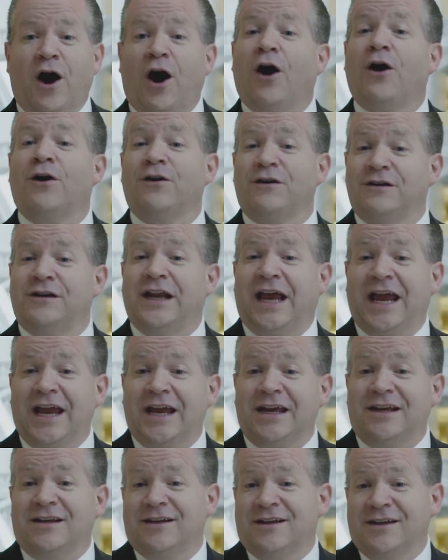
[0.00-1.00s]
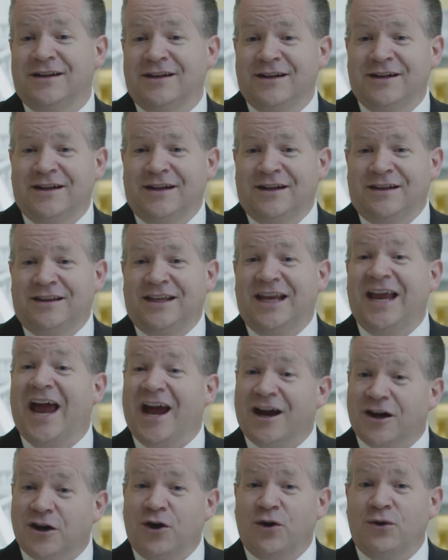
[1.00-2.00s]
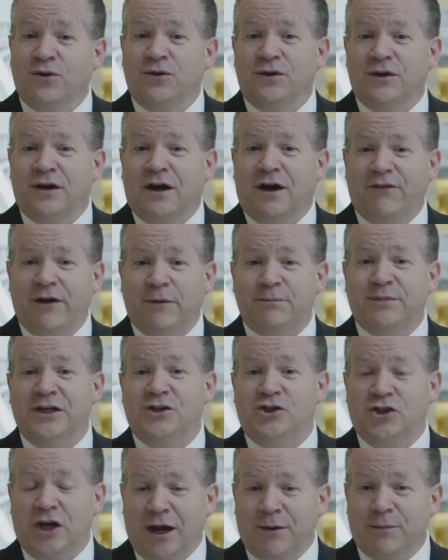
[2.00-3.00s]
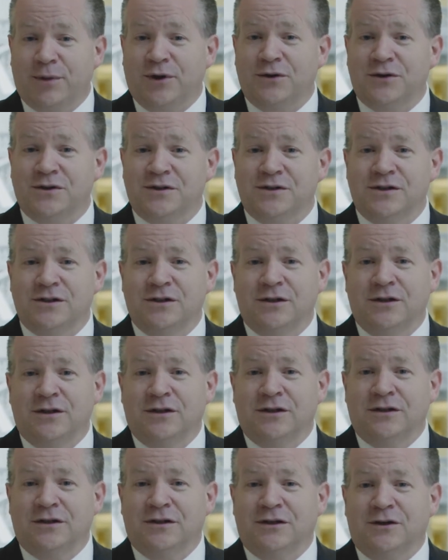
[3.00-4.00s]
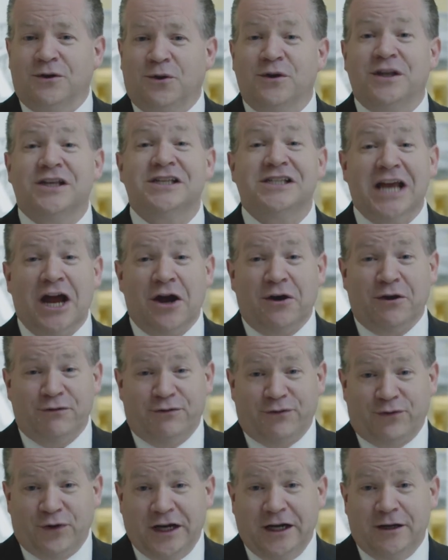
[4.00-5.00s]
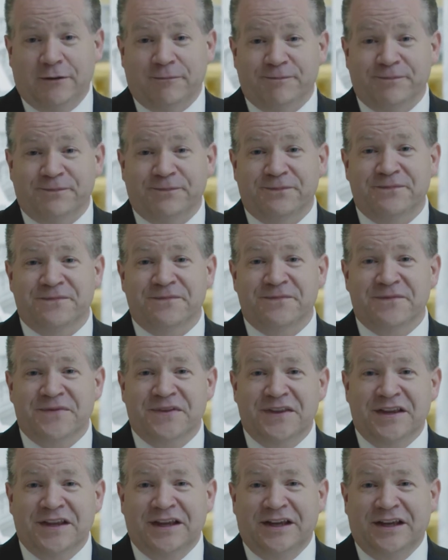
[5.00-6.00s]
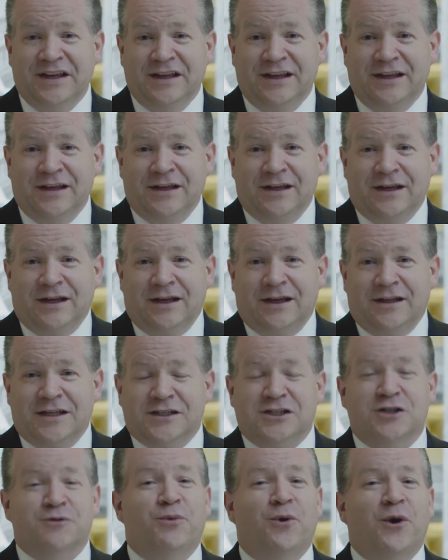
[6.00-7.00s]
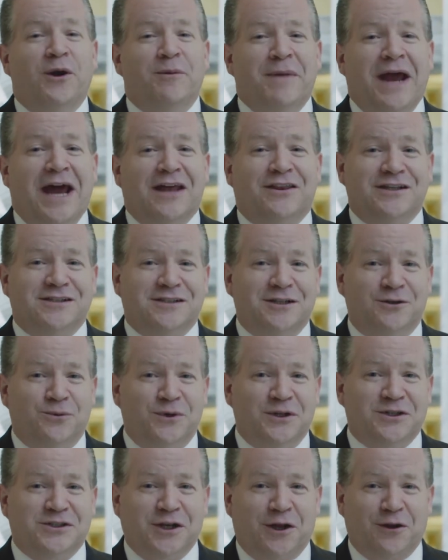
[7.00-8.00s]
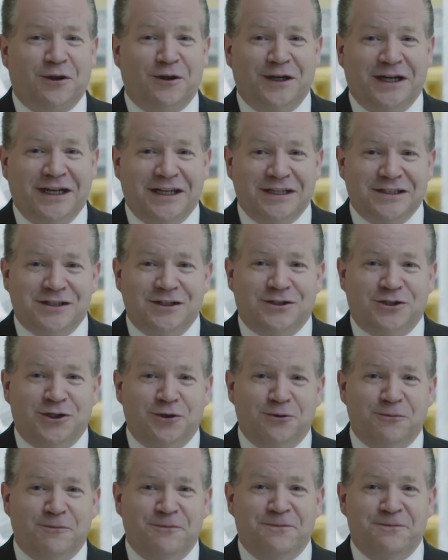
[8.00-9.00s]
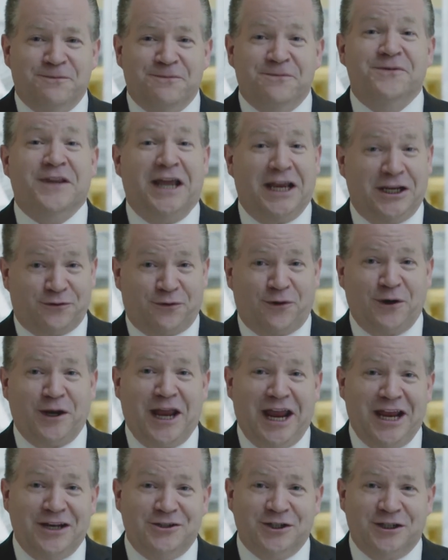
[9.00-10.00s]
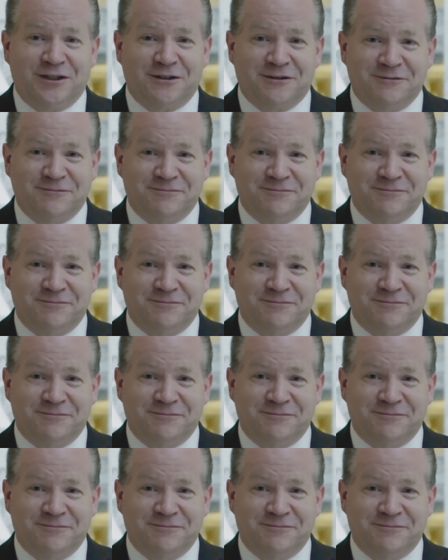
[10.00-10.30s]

our day the echo of empty chambers or the sound of freedom? This is Boyd Matheson with Sutherland Institute. Thanks for engaging.